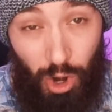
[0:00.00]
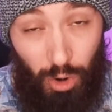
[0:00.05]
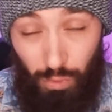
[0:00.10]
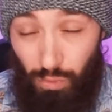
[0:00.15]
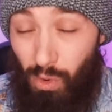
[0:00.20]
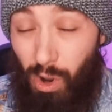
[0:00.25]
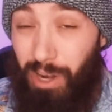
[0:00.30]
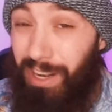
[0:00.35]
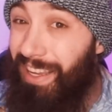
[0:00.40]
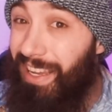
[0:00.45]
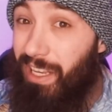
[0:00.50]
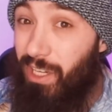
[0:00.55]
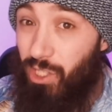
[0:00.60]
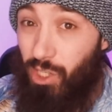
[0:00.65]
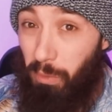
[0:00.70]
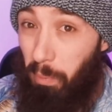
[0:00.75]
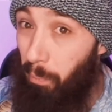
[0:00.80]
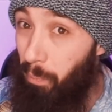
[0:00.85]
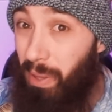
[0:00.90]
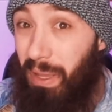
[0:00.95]
running
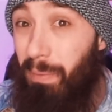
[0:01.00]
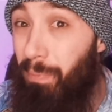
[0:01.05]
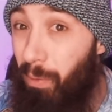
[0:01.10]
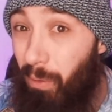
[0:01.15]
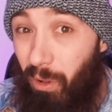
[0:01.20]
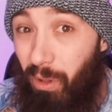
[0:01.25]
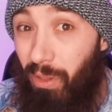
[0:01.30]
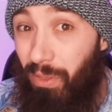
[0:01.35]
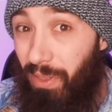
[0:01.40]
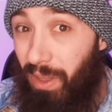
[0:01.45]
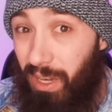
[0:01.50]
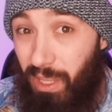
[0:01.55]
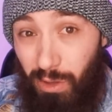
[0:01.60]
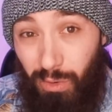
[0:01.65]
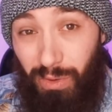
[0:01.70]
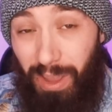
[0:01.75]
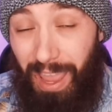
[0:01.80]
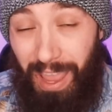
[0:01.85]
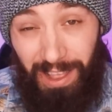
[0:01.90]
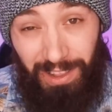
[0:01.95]
into people that
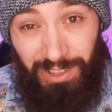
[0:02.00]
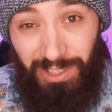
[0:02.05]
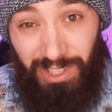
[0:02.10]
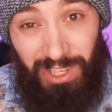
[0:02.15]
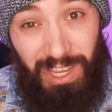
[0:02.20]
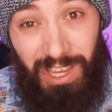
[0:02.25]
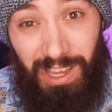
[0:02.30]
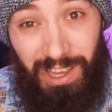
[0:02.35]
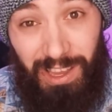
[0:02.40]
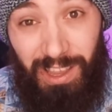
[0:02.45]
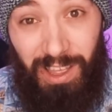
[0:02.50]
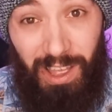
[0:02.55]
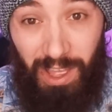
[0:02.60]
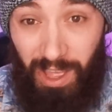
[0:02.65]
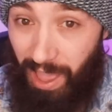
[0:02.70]
you can't see,